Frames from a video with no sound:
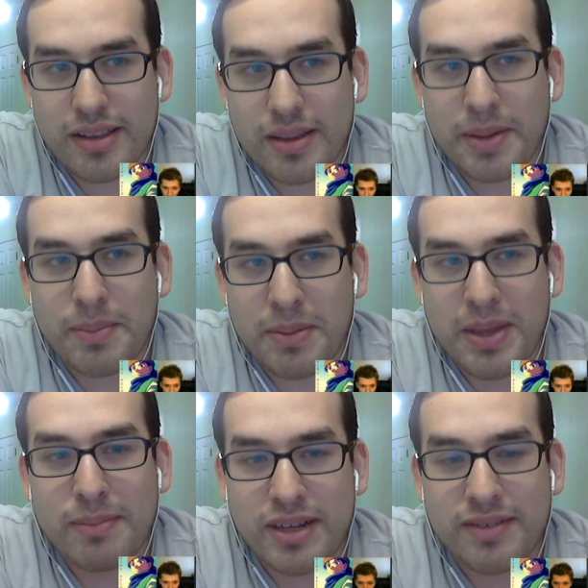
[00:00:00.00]
Big
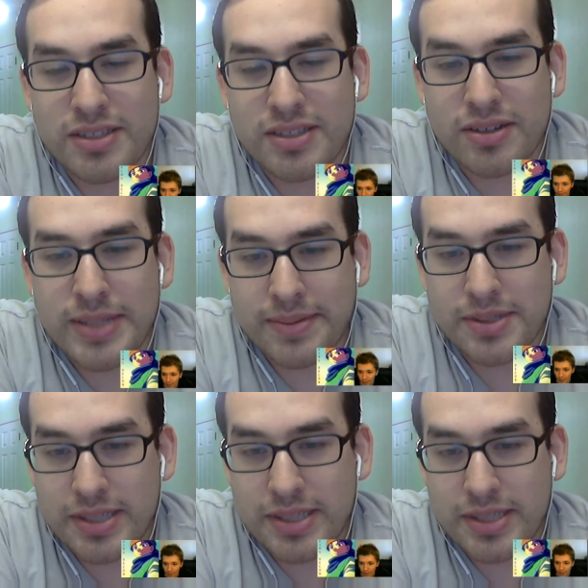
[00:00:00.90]
Man was after
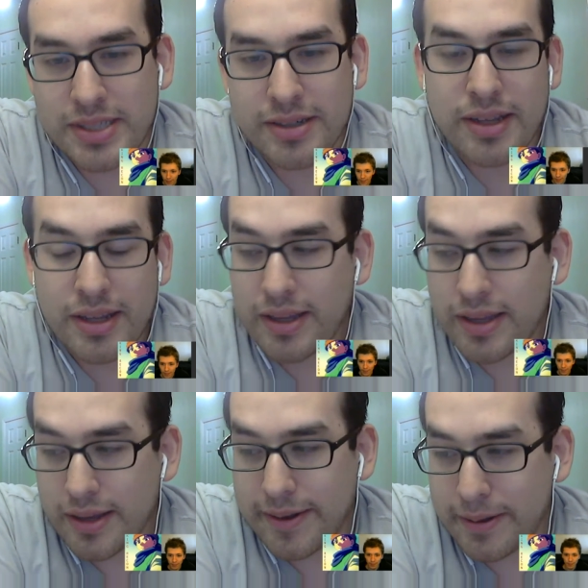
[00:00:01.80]
Caesar.
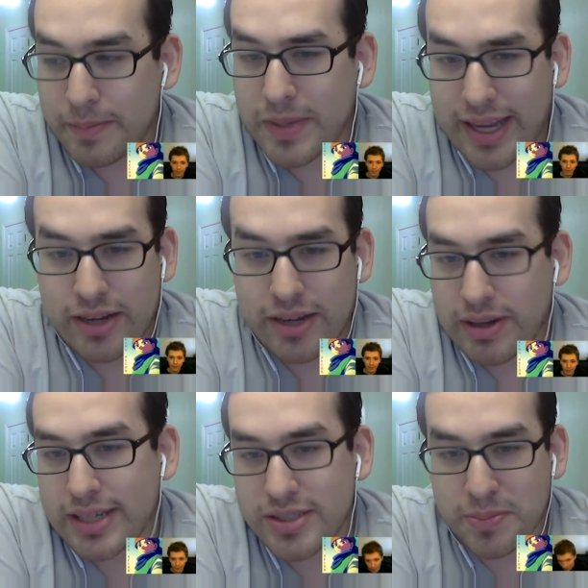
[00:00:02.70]

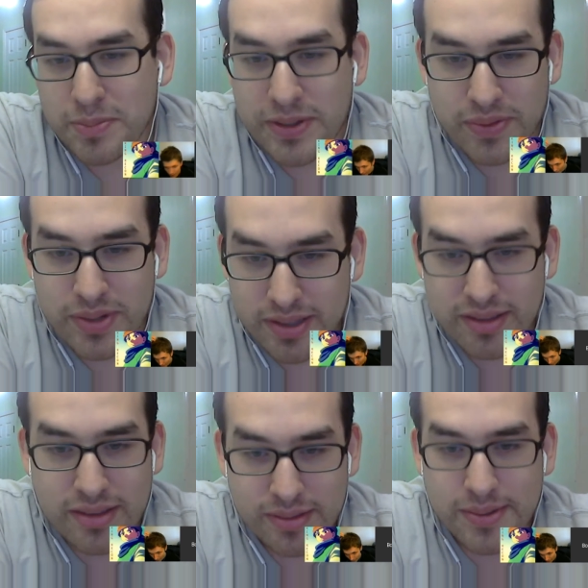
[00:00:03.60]
Kaido has no beef
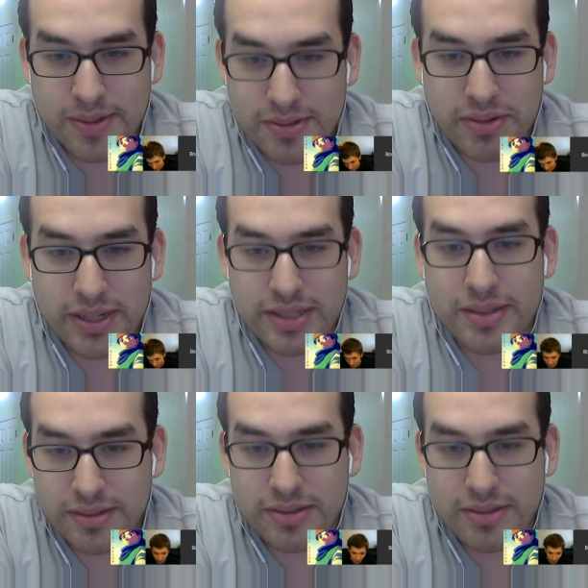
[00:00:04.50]
with those three.
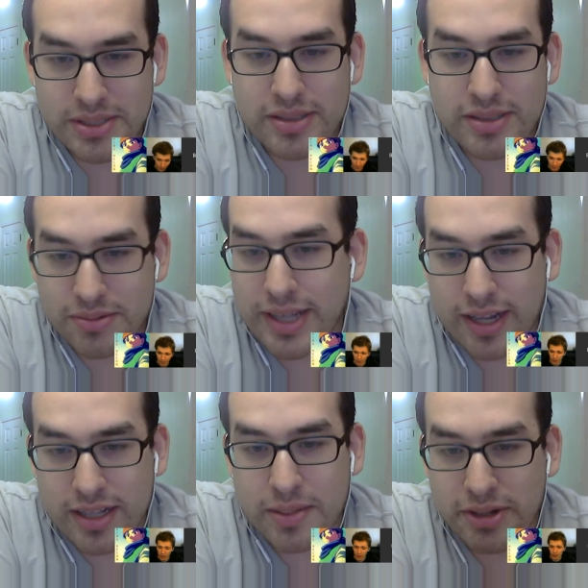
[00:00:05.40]
No reason to
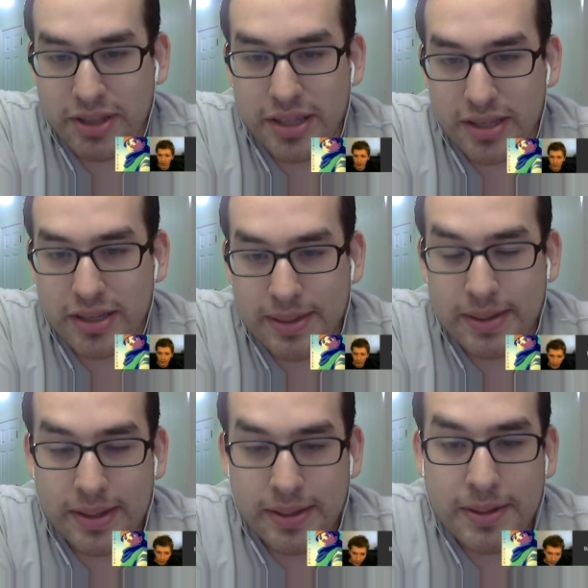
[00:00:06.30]
attack them or anything.
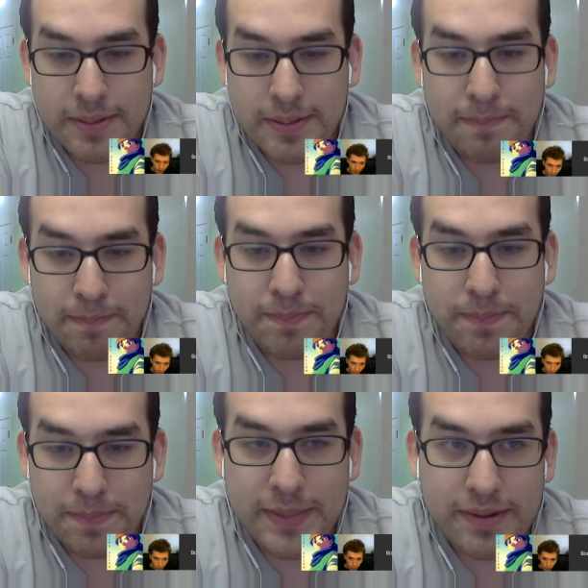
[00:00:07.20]

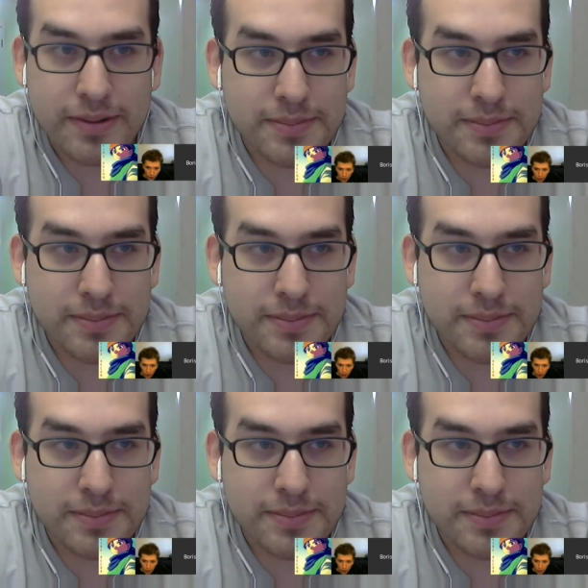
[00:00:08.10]
I don't know.